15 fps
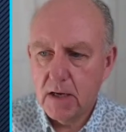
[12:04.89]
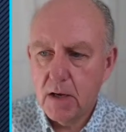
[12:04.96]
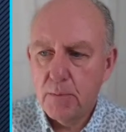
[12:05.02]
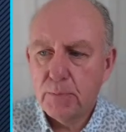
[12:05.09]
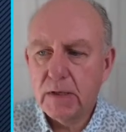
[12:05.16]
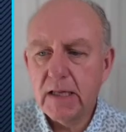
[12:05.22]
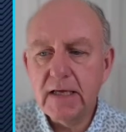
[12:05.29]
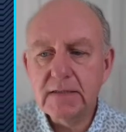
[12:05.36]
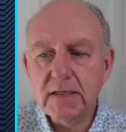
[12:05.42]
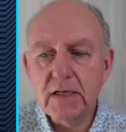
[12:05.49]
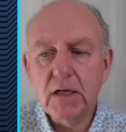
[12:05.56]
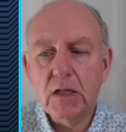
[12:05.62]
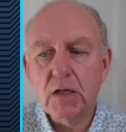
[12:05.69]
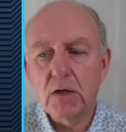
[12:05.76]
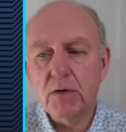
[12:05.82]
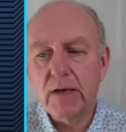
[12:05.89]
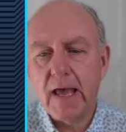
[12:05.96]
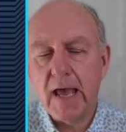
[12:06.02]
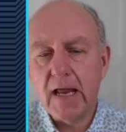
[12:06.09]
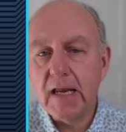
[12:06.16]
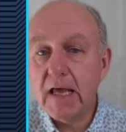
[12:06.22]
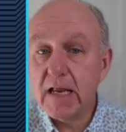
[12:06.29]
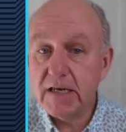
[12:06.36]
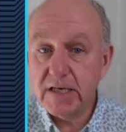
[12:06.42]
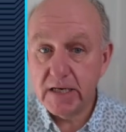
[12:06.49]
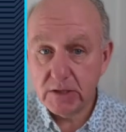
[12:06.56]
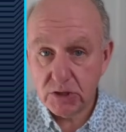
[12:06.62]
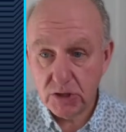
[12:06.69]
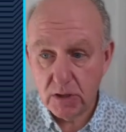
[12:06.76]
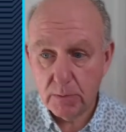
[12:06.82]
Please include any
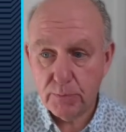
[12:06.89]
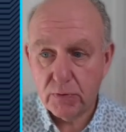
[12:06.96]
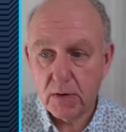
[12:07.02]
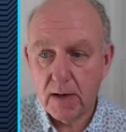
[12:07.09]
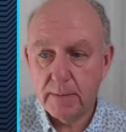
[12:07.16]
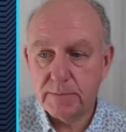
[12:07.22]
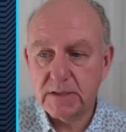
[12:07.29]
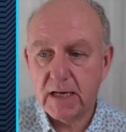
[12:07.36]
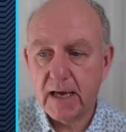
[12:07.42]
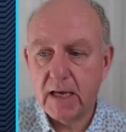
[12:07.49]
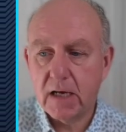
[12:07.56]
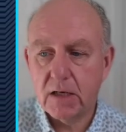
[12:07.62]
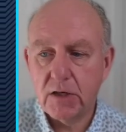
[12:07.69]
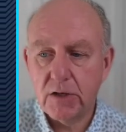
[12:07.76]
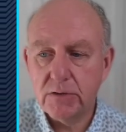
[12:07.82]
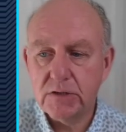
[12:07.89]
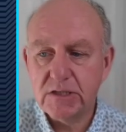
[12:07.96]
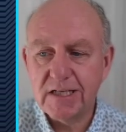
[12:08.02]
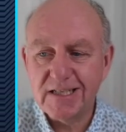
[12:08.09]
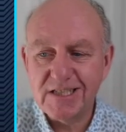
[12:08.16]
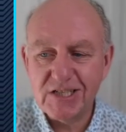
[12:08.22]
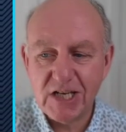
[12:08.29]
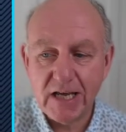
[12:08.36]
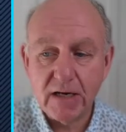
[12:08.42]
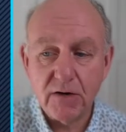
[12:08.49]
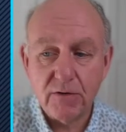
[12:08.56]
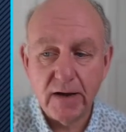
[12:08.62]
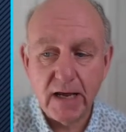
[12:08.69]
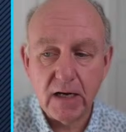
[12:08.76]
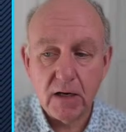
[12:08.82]
additional prompts I can use to
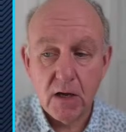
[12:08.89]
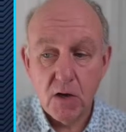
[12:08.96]
generate